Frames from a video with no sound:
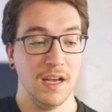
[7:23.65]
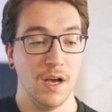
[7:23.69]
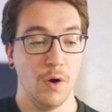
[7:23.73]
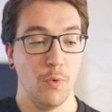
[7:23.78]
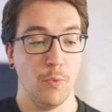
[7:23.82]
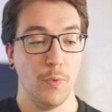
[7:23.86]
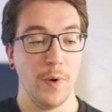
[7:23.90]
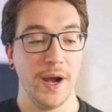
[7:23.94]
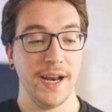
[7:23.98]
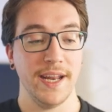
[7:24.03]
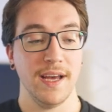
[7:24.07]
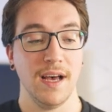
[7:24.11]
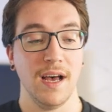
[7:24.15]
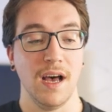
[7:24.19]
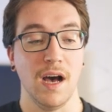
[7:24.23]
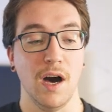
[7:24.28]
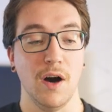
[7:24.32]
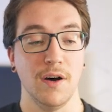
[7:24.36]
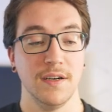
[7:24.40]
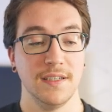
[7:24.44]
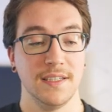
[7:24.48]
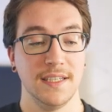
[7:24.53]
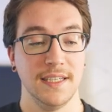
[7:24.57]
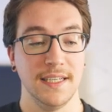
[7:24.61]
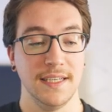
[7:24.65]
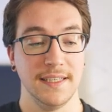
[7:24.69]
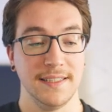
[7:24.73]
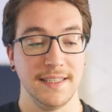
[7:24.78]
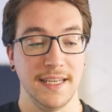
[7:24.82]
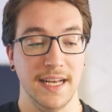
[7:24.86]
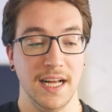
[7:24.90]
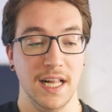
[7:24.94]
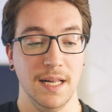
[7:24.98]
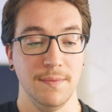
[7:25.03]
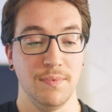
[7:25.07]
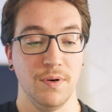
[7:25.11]
whether our
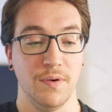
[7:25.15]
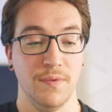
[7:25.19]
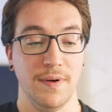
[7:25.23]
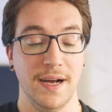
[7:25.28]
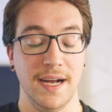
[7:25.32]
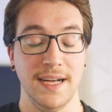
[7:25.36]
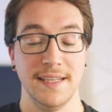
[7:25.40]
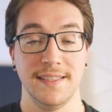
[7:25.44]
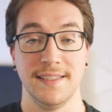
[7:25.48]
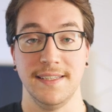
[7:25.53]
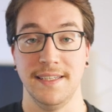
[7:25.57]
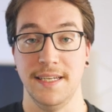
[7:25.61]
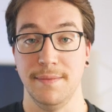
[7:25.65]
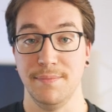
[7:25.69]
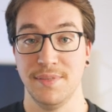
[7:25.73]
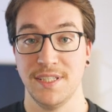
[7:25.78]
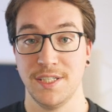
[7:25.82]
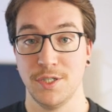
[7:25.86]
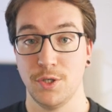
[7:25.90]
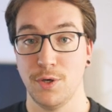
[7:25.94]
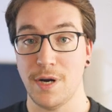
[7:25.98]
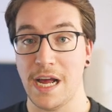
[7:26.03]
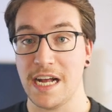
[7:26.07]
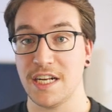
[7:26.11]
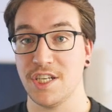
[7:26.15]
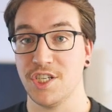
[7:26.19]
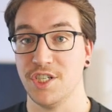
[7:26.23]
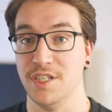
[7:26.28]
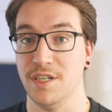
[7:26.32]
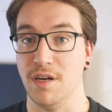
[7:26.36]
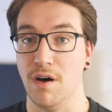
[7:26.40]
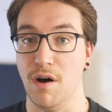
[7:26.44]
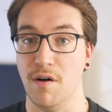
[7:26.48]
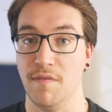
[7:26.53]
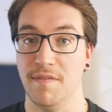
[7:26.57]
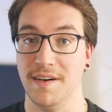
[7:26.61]
DSL provides an abstraction
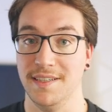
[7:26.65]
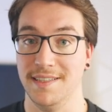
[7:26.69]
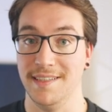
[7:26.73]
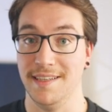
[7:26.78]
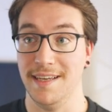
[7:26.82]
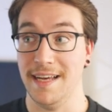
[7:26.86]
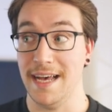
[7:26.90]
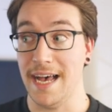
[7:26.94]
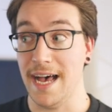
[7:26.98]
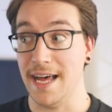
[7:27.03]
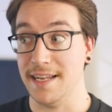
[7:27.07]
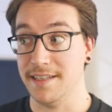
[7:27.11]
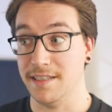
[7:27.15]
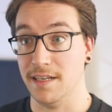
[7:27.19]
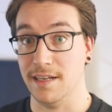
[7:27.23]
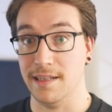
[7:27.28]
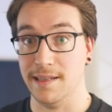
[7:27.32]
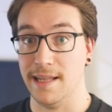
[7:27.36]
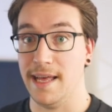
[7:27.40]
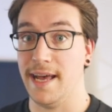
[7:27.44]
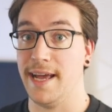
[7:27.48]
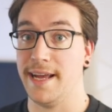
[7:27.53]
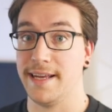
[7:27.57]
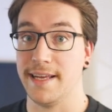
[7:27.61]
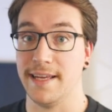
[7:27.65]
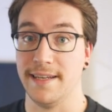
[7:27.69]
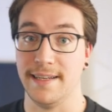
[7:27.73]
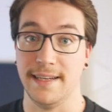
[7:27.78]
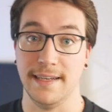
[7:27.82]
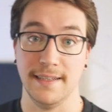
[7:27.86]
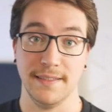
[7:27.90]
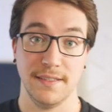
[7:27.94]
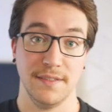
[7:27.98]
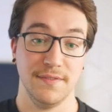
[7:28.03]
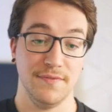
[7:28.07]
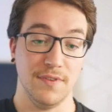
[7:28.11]
over the underlying
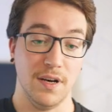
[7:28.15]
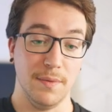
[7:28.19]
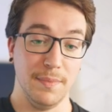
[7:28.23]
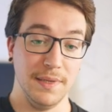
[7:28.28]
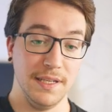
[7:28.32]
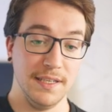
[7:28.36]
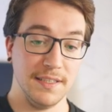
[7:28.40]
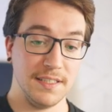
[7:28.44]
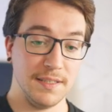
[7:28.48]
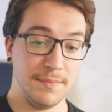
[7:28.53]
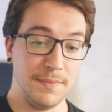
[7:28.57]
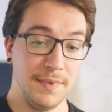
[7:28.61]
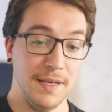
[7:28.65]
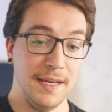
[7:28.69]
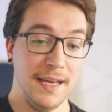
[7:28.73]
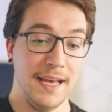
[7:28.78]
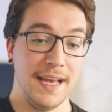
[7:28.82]
analysis formalism